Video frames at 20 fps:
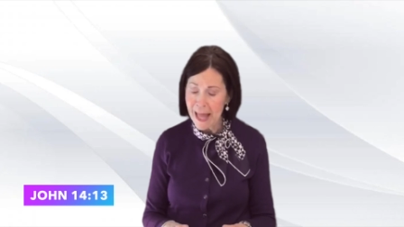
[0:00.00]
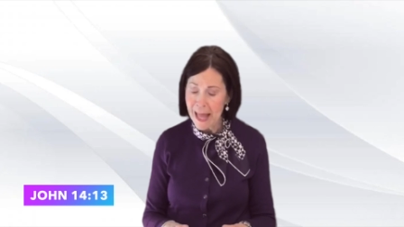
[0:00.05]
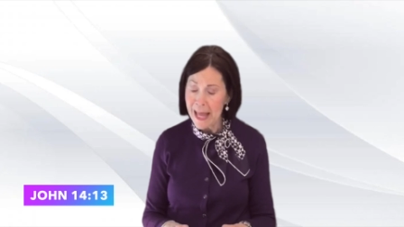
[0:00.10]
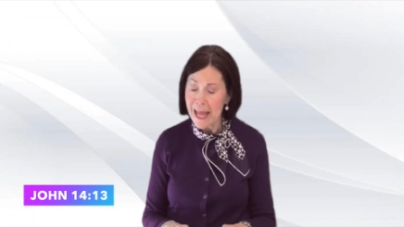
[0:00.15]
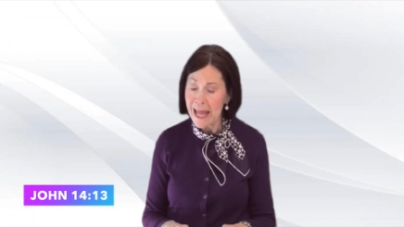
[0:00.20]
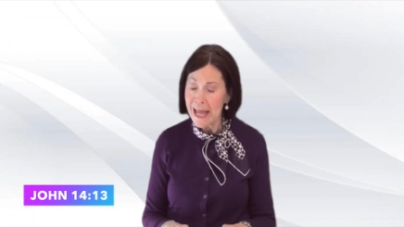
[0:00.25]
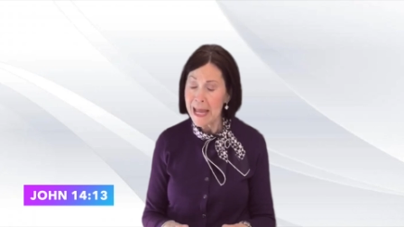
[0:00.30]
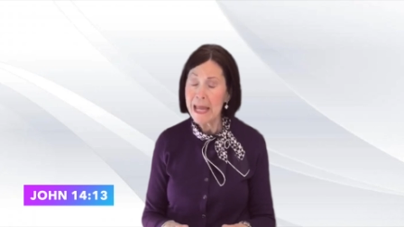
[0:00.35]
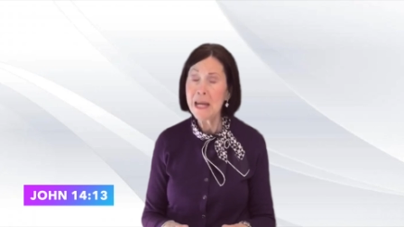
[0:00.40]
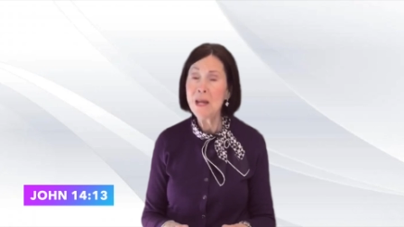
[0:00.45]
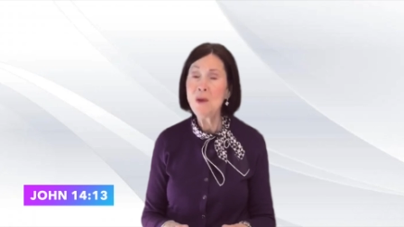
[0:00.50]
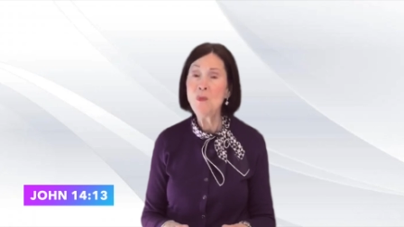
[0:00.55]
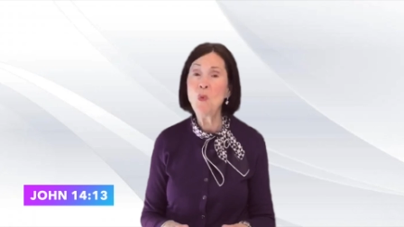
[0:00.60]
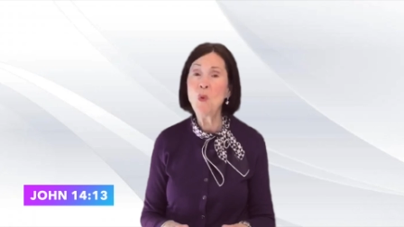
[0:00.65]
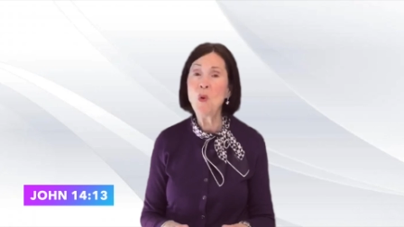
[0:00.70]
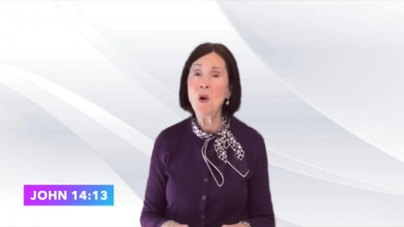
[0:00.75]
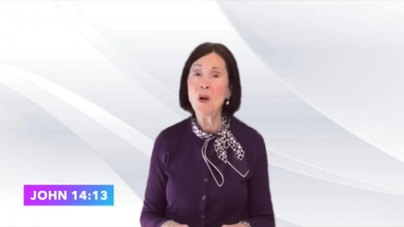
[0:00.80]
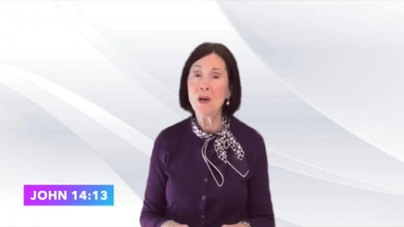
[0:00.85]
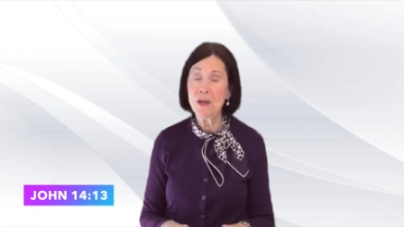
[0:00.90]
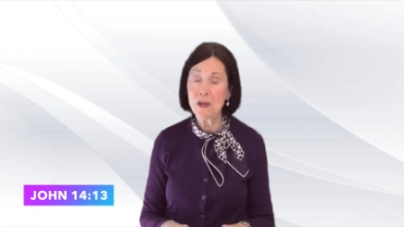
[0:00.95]

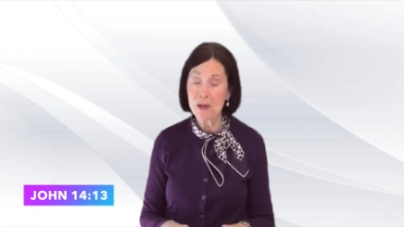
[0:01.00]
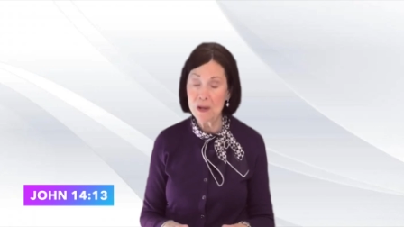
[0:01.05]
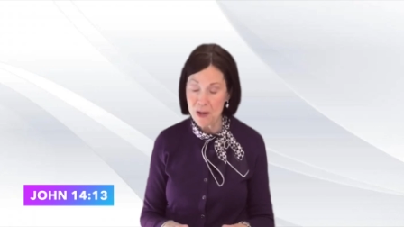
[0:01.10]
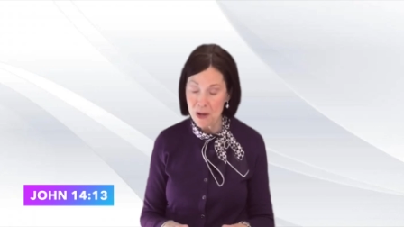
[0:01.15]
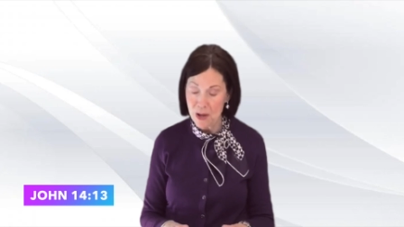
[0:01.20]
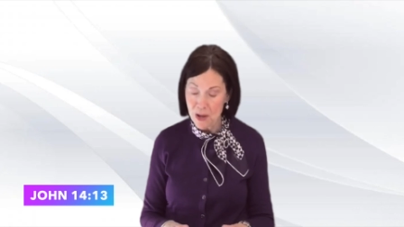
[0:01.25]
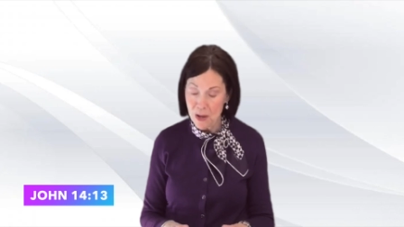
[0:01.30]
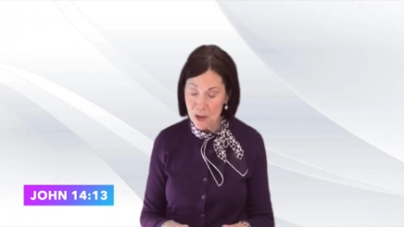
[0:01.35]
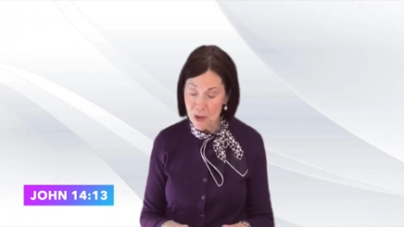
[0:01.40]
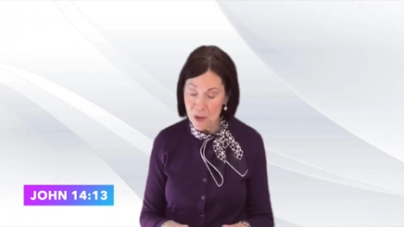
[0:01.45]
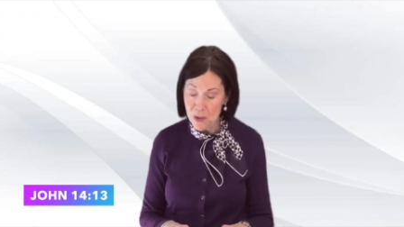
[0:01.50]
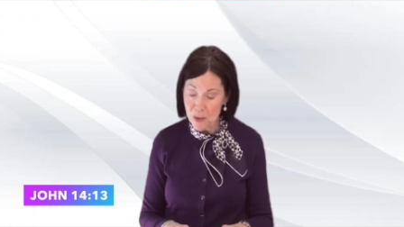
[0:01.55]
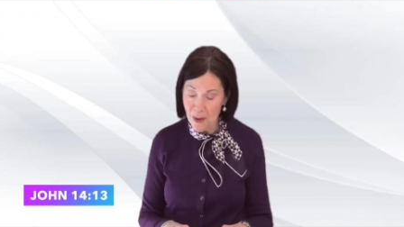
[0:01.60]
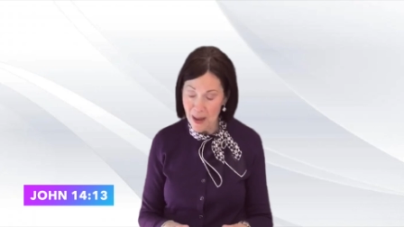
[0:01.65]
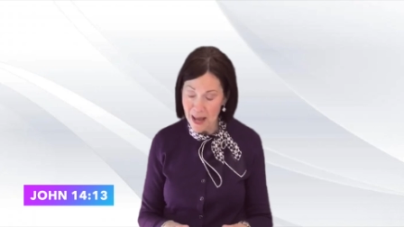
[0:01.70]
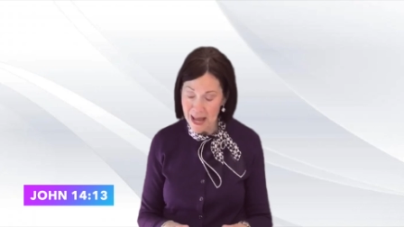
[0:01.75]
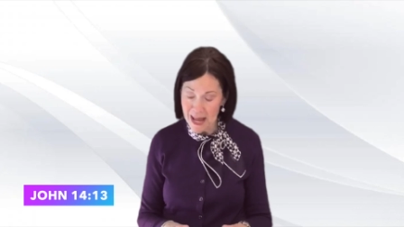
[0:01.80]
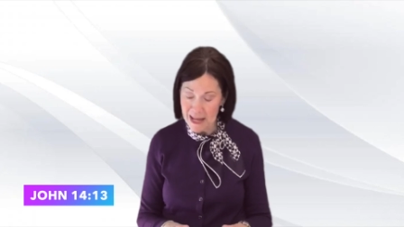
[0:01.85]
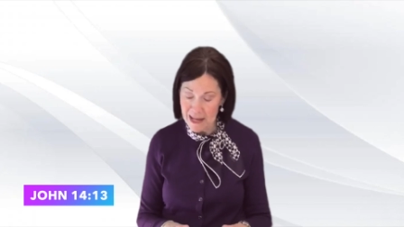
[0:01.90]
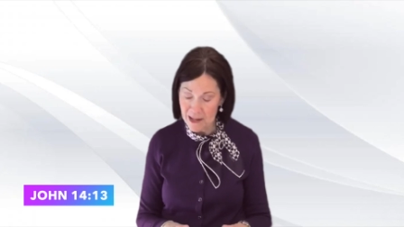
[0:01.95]
Anyone who
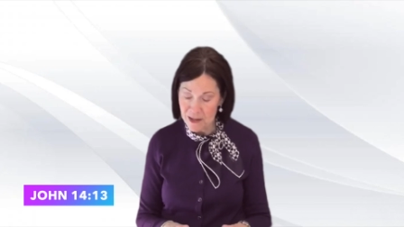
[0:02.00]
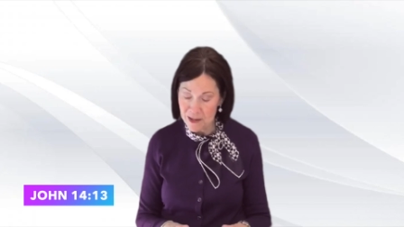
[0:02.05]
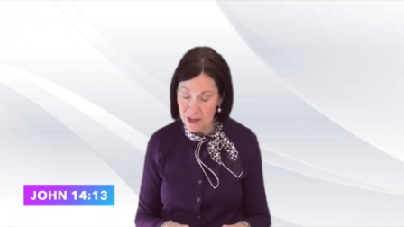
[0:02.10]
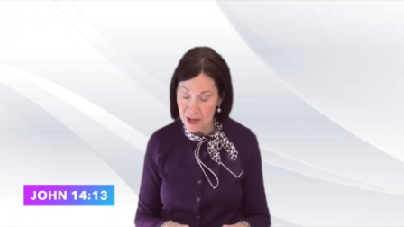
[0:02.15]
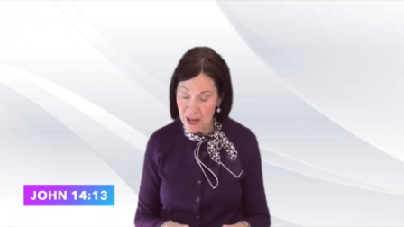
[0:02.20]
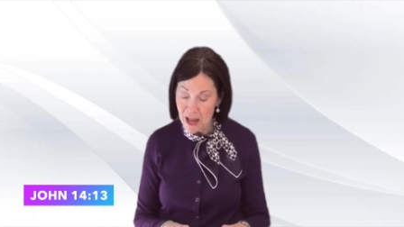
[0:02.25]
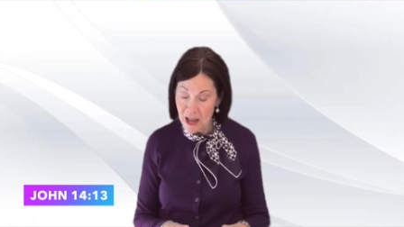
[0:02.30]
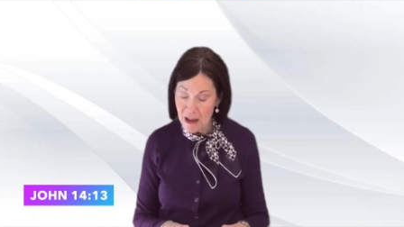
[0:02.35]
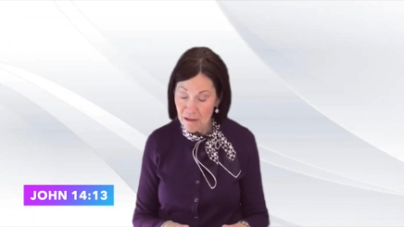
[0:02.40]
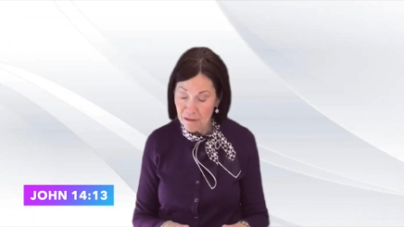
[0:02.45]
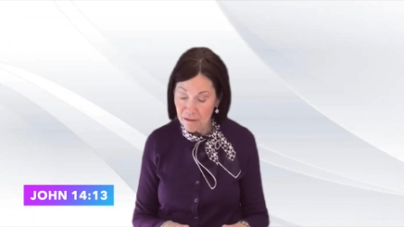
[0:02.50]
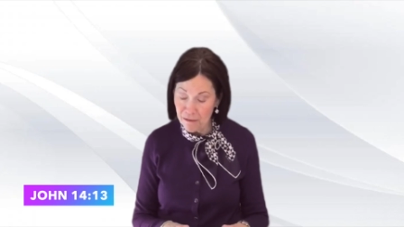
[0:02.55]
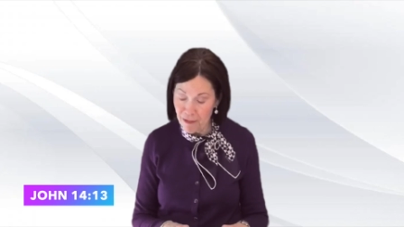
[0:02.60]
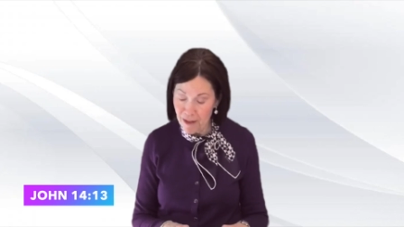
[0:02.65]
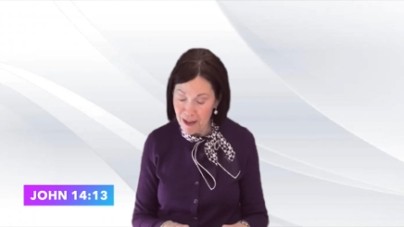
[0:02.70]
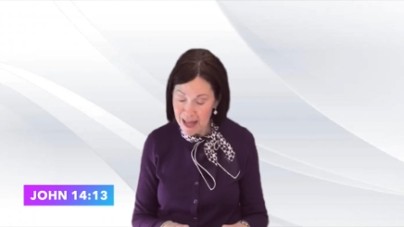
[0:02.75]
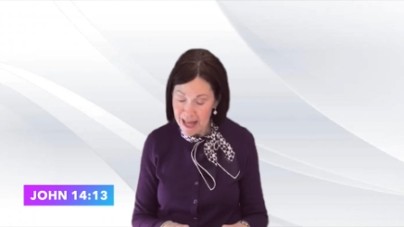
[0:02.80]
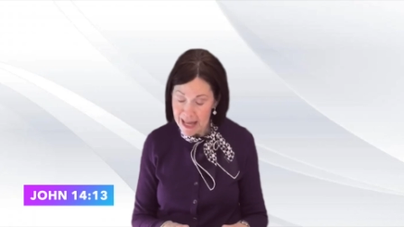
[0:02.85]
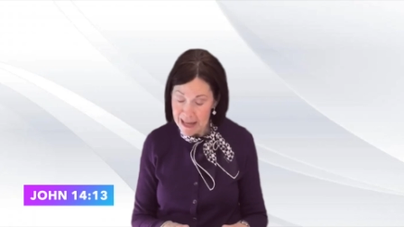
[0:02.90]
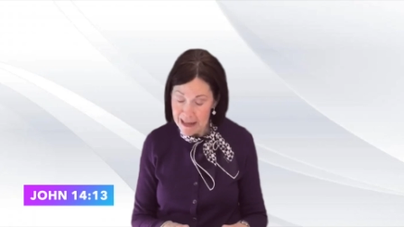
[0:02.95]
has
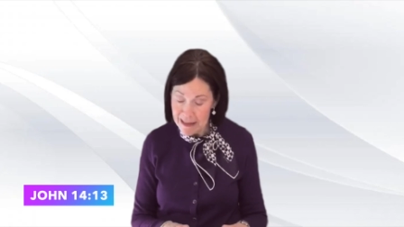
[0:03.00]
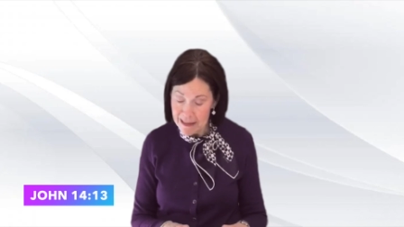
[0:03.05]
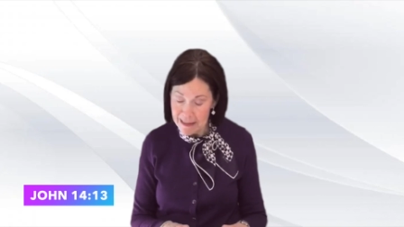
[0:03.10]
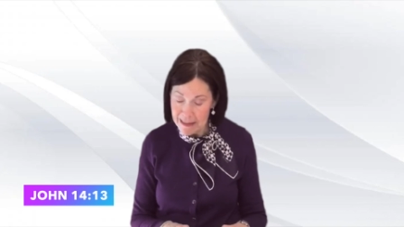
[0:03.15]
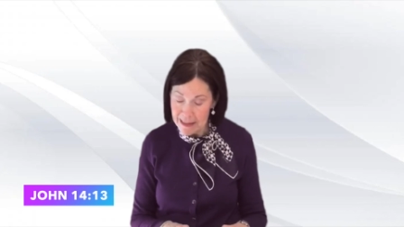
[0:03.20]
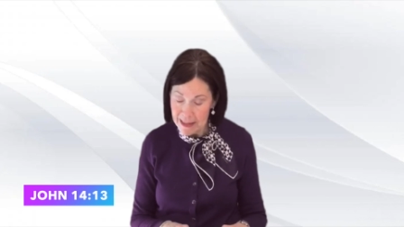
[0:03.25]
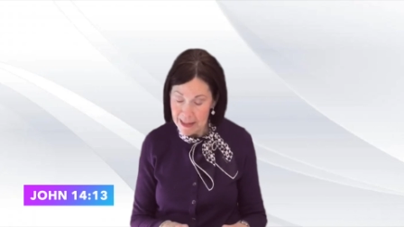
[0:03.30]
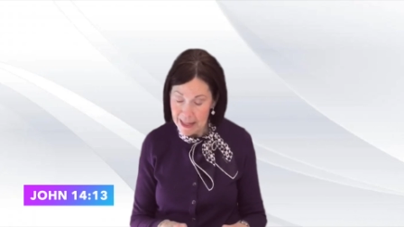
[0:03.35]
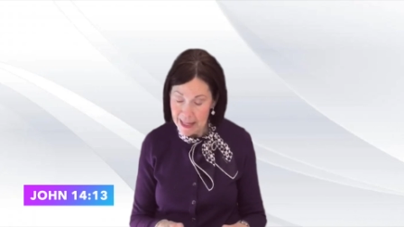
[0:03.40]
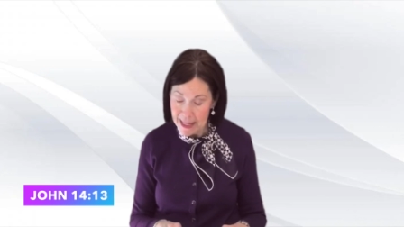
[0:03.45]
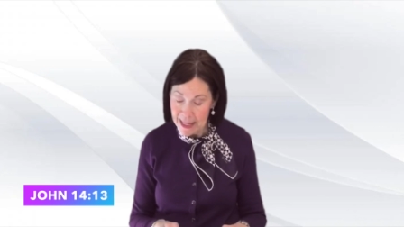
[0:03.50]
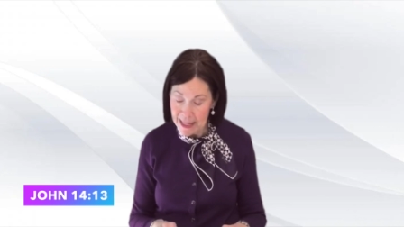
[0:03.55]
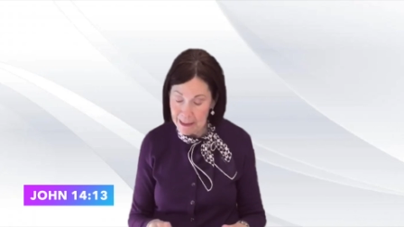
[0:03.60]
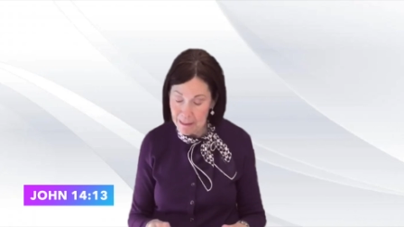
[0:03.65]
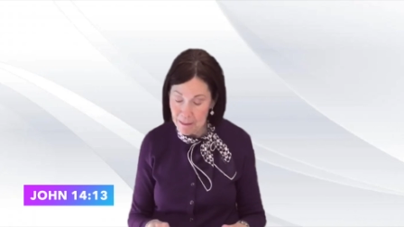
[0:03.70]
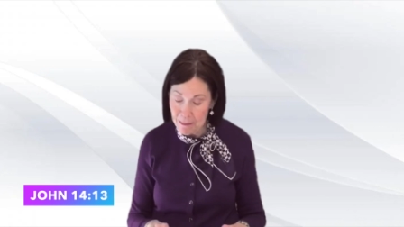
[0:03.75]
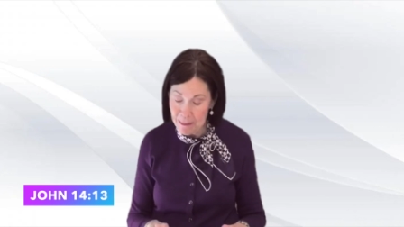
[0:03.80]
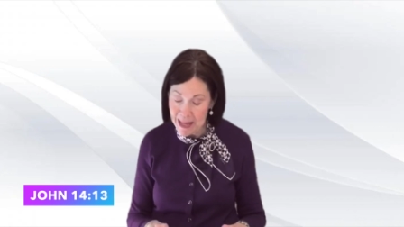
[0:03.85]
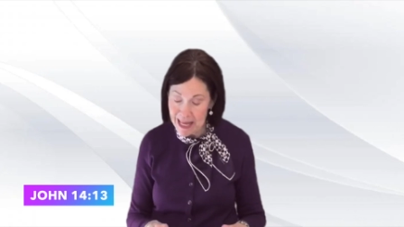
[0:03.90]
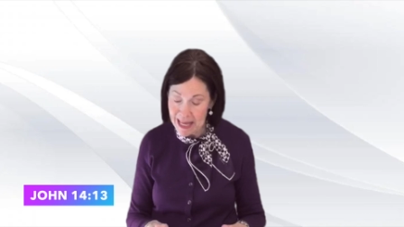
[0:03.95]
faith
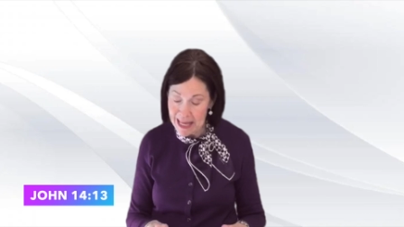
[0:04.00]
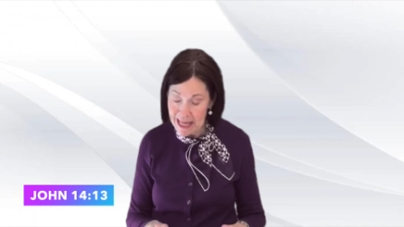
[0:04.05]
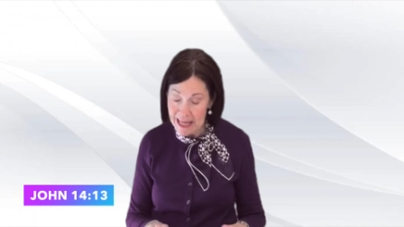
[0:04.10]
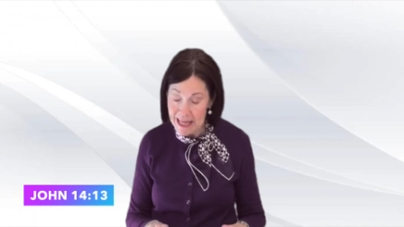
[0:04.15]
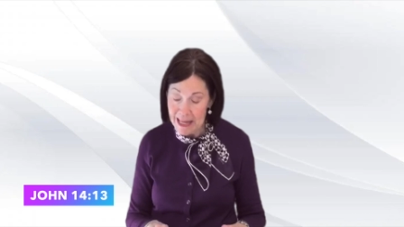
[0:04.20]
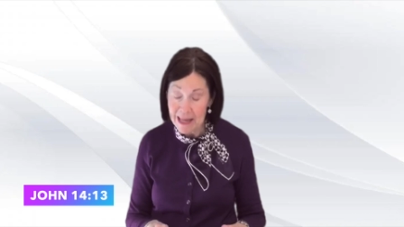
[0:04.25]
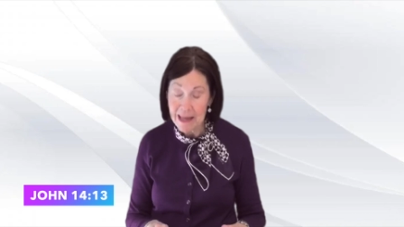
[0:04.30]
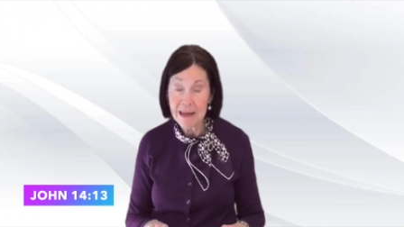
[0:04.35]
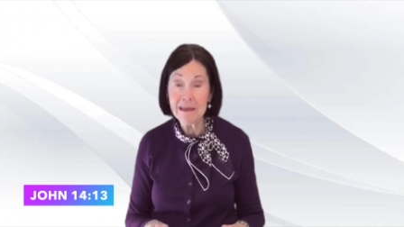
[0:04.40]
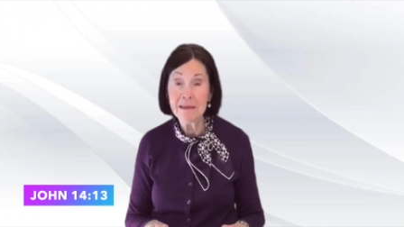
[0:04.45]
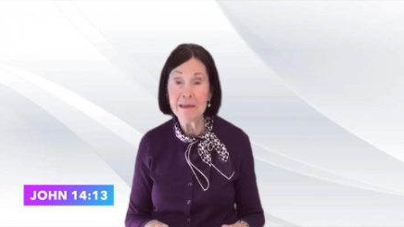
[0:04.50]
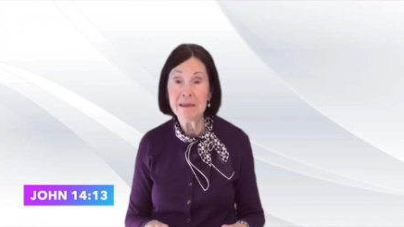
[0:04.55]
in me,